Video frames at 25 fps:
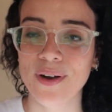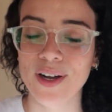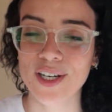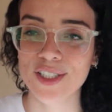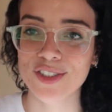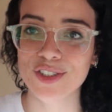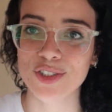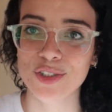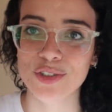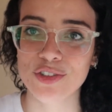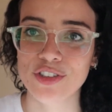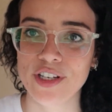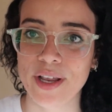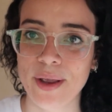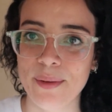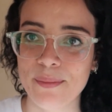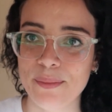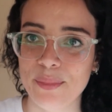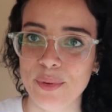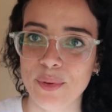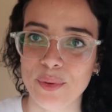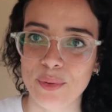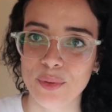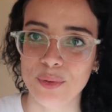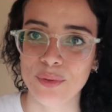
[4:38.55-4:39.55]
how to
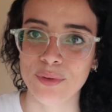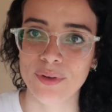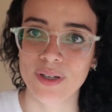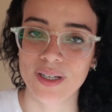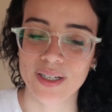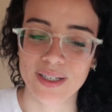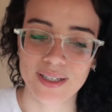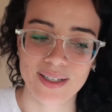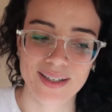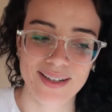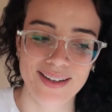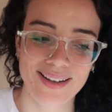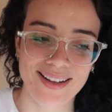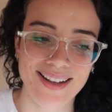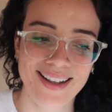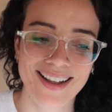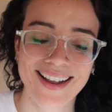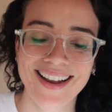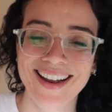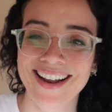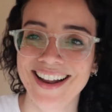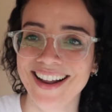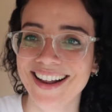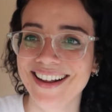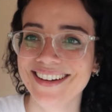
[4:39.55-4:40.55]
shampoo
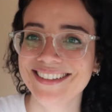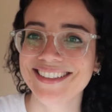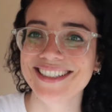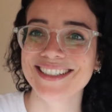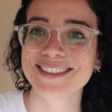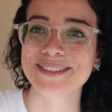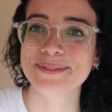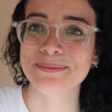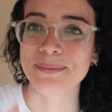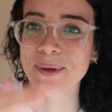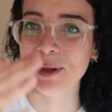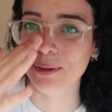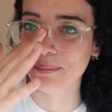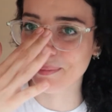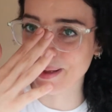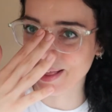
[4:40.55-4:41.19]
the small